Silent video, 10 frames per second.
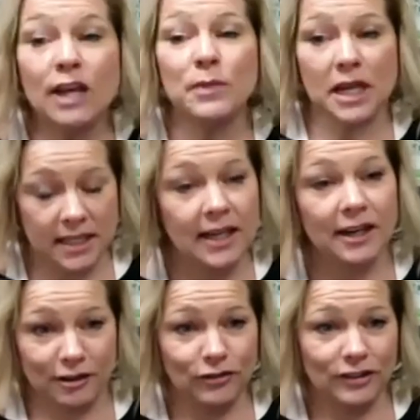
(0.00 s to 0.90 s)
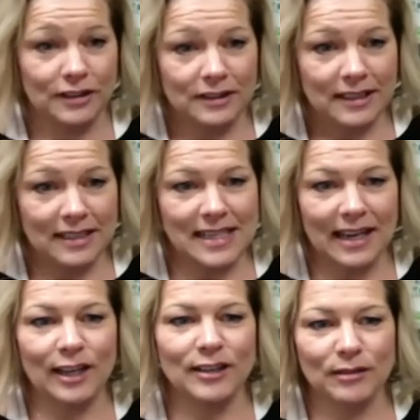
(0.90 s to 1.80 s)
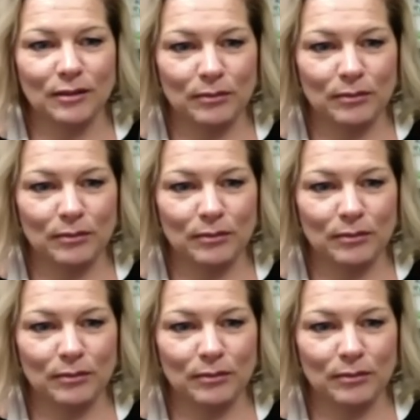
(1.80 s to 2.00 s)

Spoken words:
me a year and said,